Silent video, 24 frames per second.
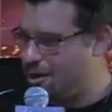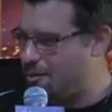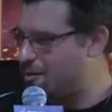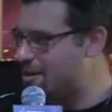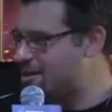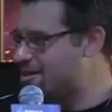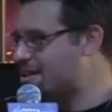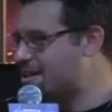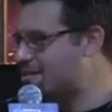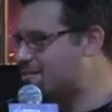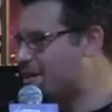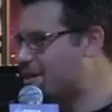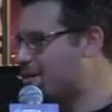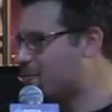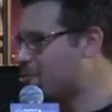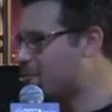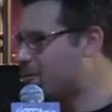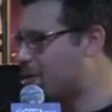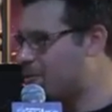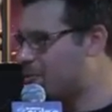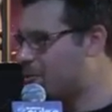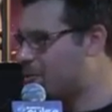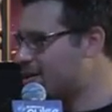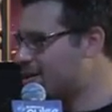open yourself up.
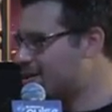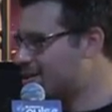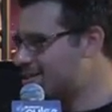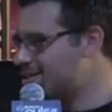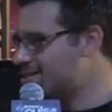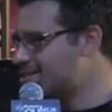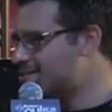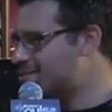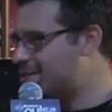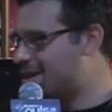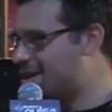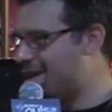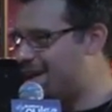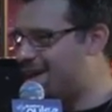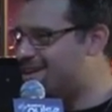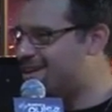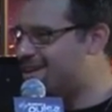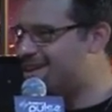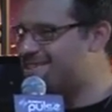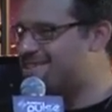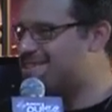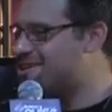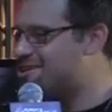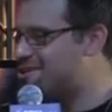What worlds? What
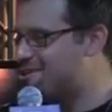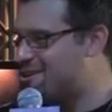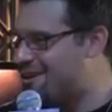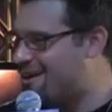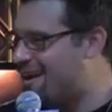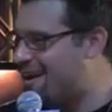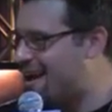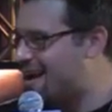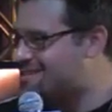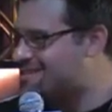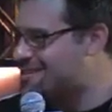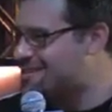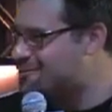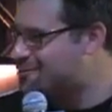aliens are you interacting